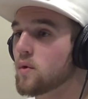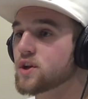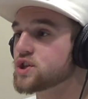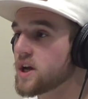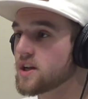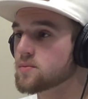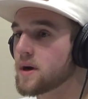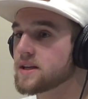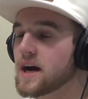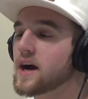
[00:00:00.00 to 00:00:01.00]
That's like, I
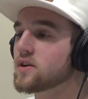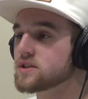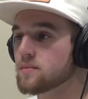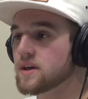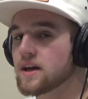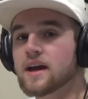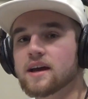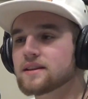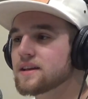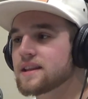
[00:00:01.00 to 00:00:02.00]
want to change my diet or
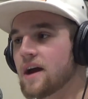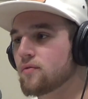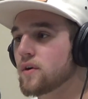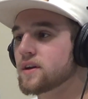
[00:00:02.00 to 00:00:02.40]
something.